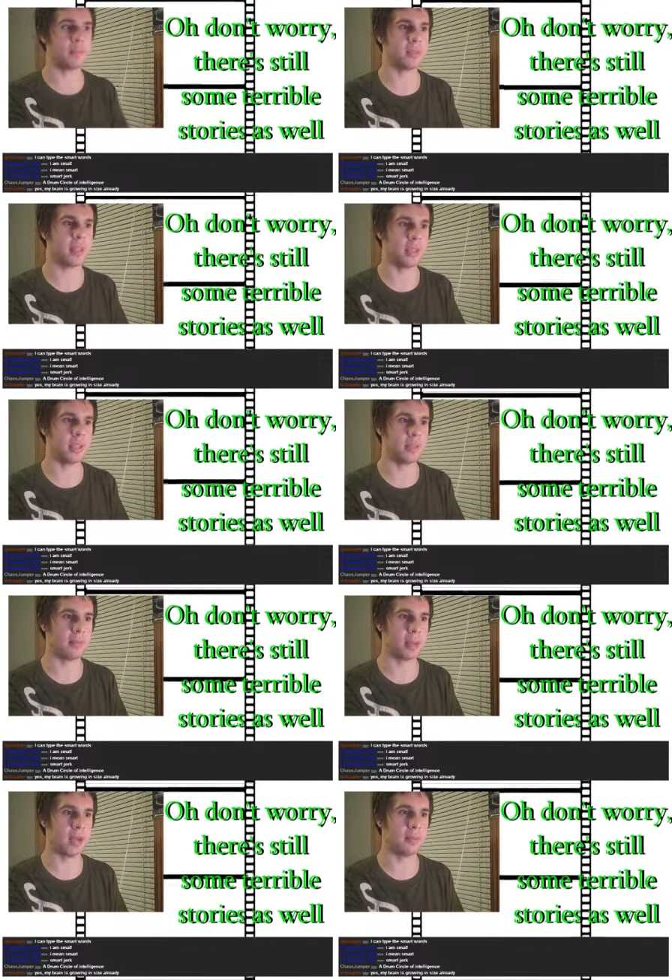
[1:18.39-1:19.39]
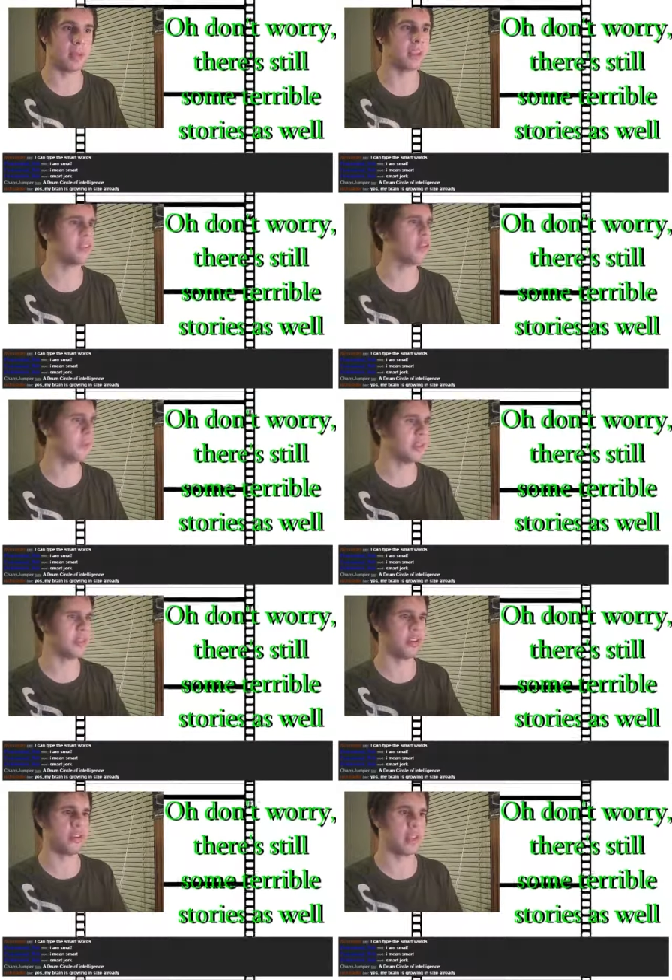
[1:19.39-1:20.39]
Slightly. Um, I guess you can be the
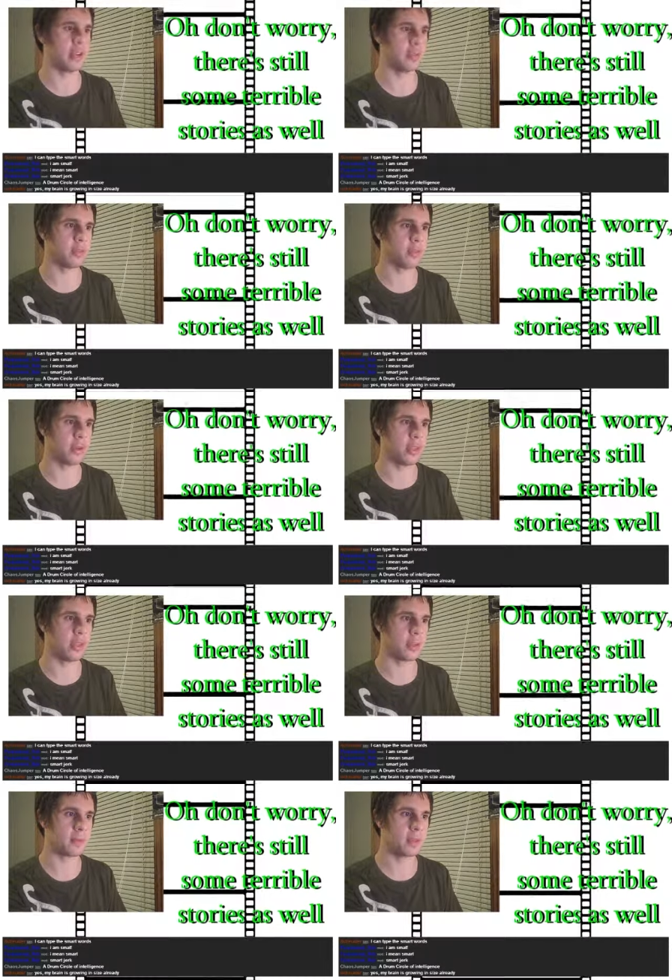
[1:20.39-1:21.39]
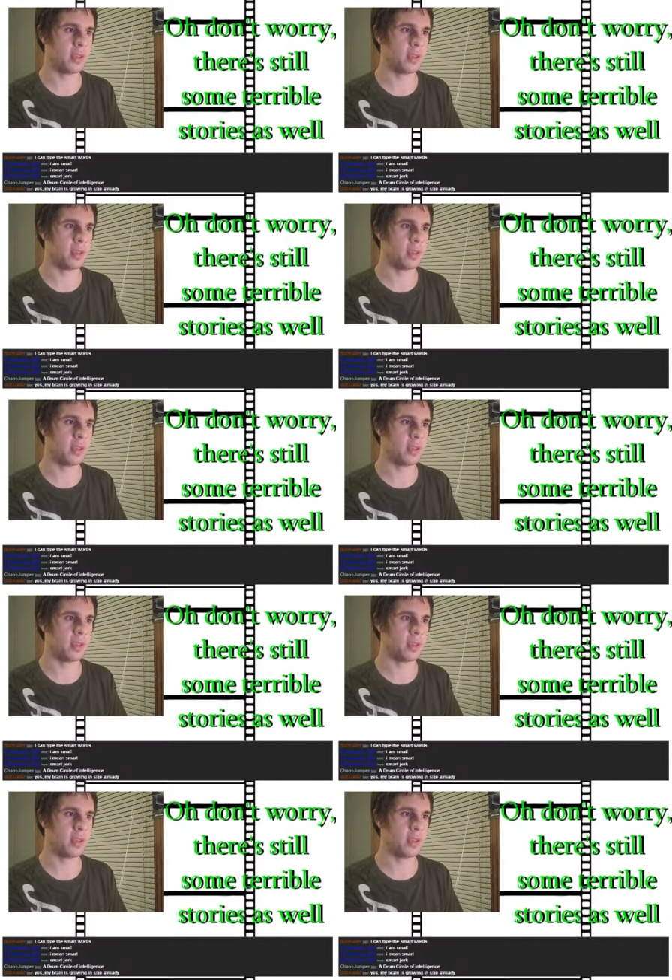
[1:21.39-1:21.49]
judge of that after this whole thing.